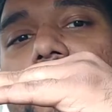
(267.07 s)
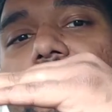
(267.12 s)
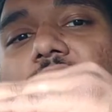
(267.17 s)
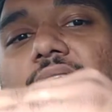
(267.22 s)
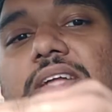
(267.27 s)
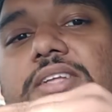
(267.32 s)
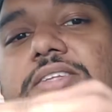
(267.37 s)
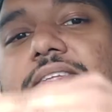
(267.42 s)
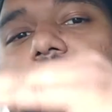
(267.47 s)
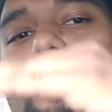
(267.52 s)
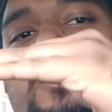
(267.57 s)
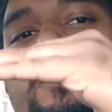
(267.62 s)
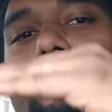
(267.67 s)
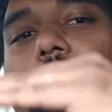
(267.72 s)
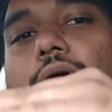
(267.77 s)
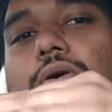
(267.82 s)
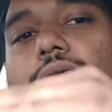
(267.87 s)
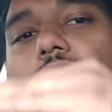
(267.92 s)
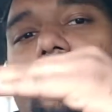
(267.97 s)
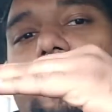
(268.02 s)
That's still
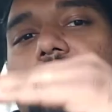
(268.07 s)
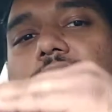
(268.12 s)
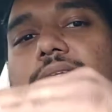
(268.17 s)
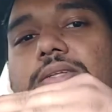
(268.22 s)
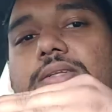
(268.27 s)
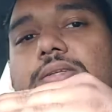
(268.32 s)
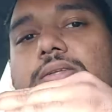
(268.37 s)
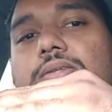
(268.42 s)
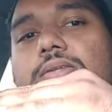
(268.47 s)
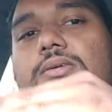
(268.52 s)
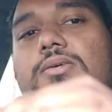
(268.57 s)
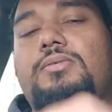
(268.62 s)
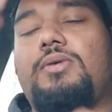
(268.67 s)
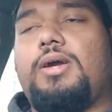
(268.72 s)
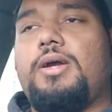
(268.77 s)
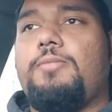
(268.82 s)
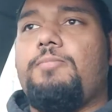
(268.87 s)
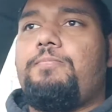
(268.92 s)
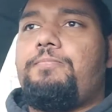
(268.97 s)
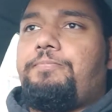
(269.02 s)
progress,
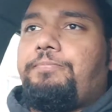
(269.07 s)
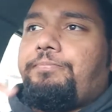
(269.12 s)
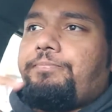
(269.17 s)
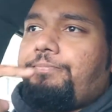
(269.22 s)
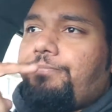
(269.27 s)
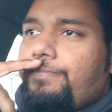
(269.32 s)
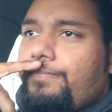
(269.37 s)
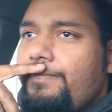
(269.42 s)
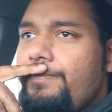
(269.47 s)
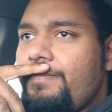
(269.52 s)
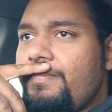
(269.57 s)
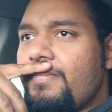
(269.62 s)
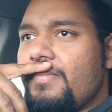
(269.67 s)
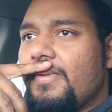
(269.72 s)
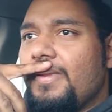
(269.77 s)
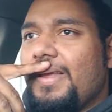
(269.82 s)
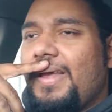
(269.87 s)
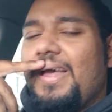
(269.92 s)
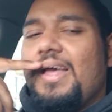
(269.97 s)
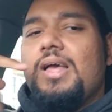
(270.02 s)
right?
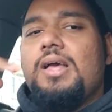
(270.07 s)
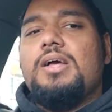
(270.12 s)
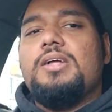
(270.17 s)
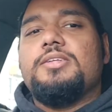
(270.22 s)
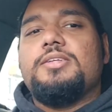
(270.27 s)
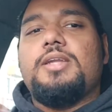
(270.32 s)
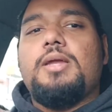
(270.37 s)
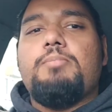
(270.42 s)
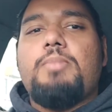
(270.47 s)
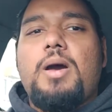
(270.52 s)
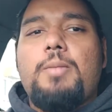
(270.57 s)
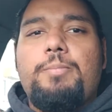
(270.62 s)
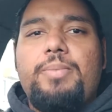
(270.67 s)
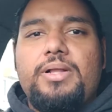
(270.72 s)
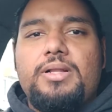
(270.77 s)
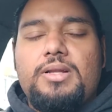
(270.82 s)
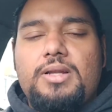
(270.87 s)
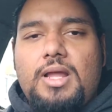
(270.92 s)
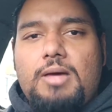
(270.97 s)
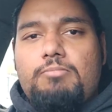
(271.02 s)
So now by
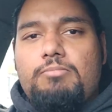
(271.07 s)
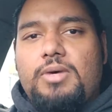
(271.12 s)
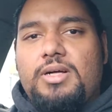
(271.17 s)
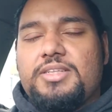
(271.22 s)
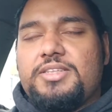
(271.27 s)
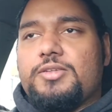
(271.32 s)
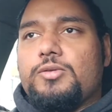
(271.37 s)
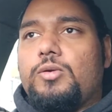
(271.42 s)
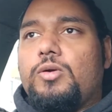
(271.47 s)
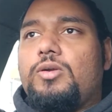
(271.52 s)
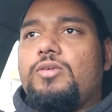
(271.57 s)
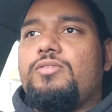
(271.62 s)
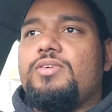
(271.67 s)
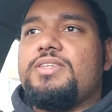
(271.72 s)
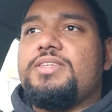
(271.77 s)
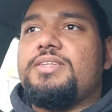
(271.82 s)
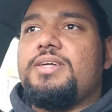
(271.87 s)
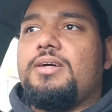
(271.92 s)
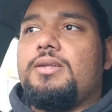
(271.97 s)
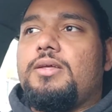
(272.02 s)
building that muscle, all of a
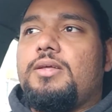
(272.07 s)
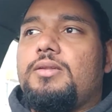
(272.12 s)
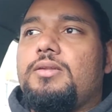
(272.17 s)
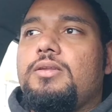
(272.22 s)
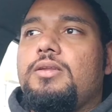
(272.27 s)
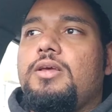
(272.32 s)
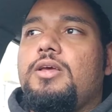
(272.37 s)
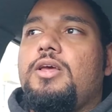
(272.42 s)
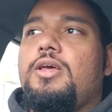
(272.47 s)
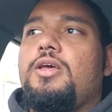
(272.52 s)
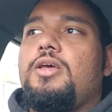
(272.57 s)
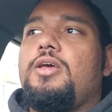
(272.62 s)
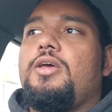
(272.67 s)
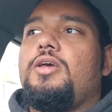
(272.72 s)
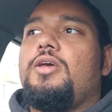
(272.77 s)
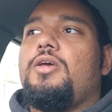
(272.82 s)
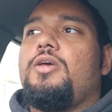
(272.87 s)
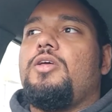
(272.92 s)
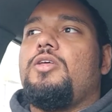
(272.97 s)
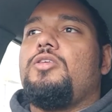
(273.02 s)
sudden,
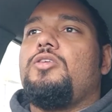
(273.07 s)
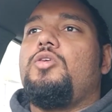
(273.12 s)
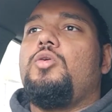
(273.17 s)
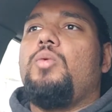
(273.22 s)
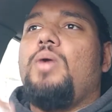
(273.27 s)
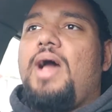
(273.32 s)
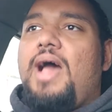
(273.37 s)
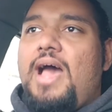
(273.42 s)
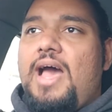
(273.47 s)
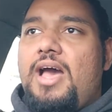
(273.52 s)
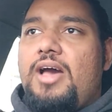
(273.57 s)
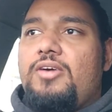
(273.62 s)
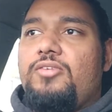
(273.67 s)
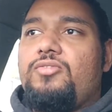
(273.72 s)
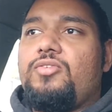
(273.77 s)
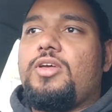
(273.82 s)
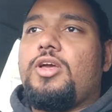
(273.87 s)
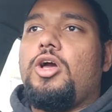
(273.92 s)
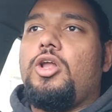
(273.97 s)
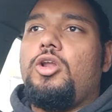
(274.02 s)
you
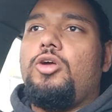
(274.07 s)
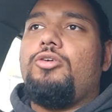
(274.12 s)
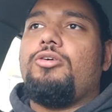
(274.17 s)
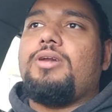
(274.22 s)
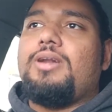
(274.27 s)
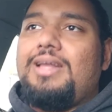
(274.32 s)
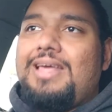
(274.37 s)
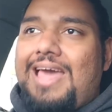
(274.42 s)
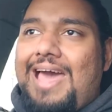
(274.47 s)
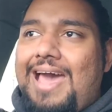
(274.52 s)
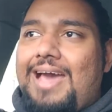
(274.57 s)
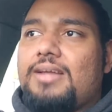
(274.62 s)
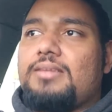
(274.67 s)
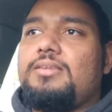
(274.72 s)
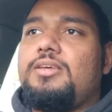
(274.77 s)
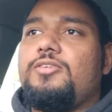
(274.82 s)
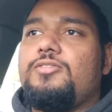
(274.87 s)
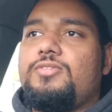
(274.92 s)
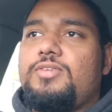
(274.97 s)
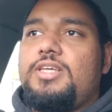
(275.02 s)
have calorically
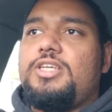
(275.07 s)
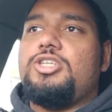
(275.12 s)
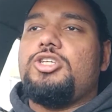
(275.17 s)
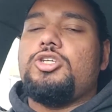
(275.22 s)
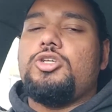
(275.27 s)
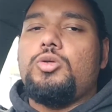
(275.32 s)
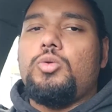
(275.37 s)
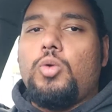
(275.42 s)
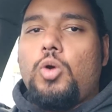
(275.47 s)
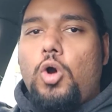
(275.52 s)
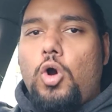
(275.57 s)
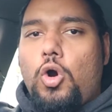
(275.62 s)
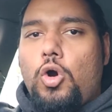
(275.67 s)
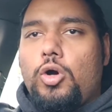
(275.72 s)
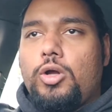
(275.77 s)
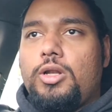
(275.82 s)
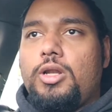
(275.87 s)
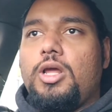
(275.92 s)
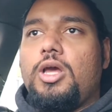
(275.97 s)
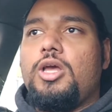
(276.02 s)
active tissue
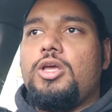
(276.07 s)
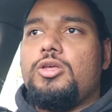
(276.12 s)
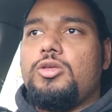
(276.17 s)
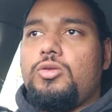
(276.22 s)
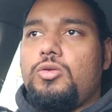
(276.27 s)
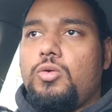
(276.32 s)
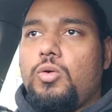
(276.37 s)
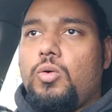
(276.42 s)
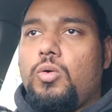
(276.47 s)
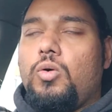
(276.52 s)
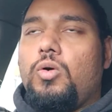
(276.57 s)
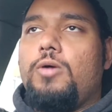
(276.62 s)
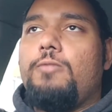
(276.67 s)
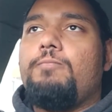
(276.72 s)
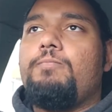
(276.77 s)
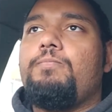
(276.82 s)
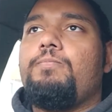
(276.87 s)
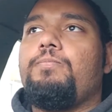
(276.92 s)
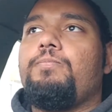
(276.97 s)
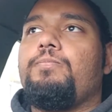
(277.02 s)
on your,
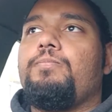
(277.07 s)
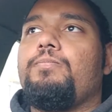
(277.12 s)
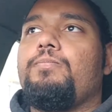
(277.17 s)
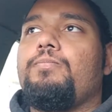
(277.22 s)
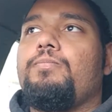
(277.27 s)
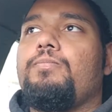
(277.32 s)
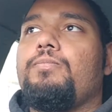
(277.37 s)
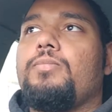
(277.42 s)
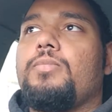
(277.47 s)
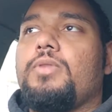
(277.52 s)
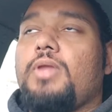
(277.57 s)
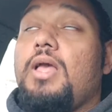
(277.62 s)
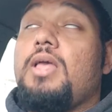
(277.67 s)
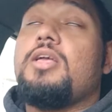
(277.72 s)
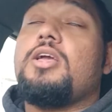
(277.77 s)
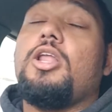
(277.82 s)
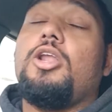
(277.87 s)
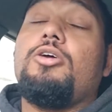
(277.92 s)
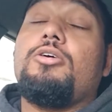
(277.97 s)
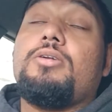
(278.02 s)

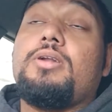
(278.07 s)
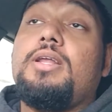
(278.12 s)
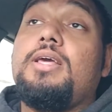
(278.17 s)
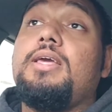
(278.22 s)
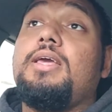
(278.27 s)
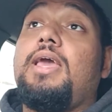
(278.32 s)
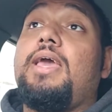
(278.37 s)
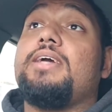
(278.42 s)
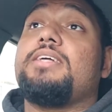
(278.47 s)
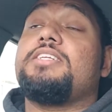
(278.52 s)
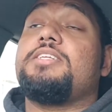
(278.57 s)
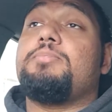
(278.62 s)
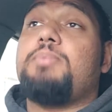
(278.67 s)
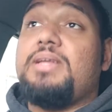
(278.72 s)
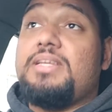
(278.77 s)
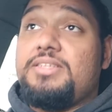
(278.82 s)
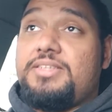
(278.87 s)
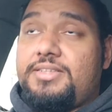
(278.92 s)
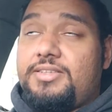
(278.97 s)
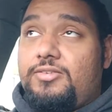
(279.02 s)
calorically
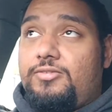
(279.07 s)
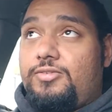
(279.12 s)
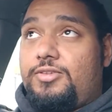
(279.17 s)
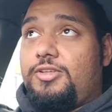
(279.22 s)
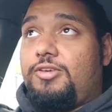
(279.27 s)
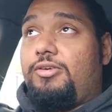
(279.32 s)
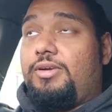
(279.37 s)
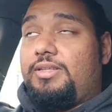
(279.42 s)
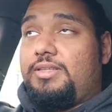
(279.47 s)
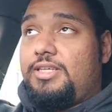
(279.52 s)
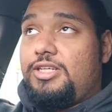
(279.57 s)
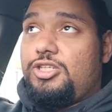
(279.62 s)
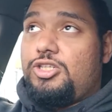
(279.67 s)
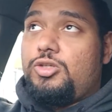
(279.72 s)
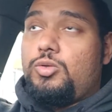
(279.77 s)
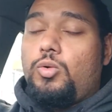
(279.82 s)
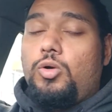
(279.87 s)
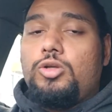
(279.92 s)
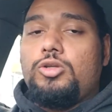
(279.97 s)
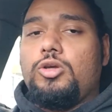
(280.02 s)
expensive,
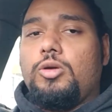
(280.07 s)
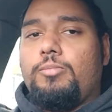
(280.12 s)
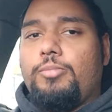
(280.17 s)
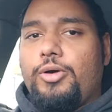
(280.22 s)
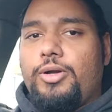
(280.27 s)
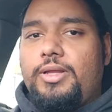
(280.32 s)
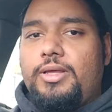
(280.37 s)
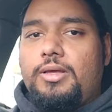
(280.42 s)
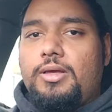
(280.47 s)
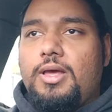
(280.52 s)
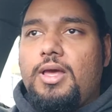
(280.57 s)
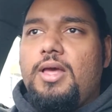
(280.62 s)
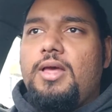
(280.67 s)
tissue on your body.